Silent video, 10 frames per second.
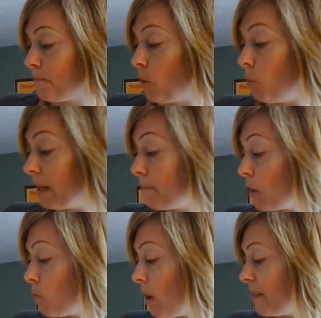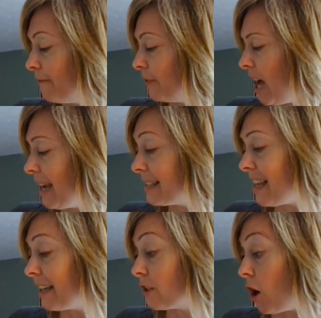One by one, the flies
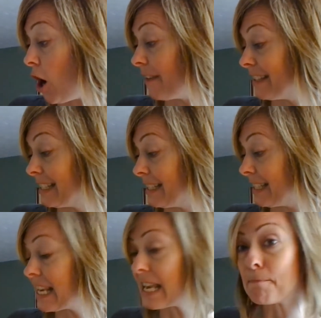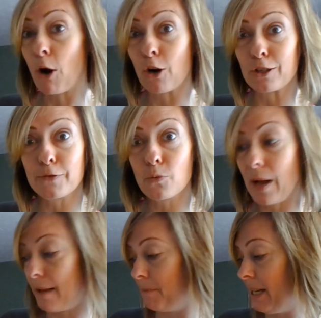got caught in the sticky part of the
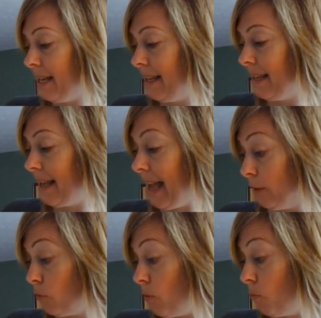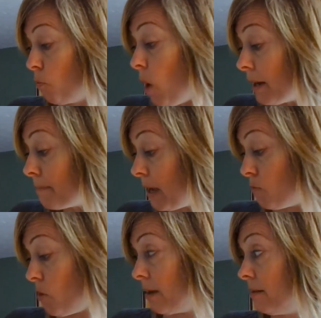web. And one by
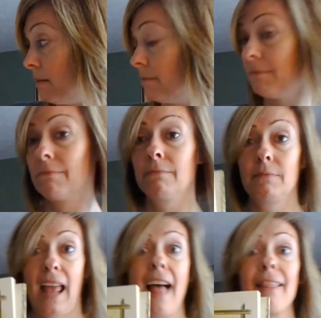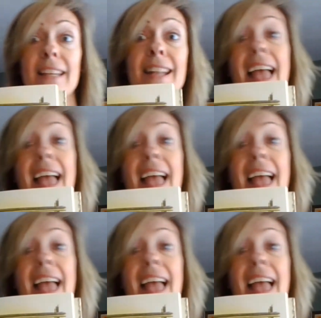one, Helen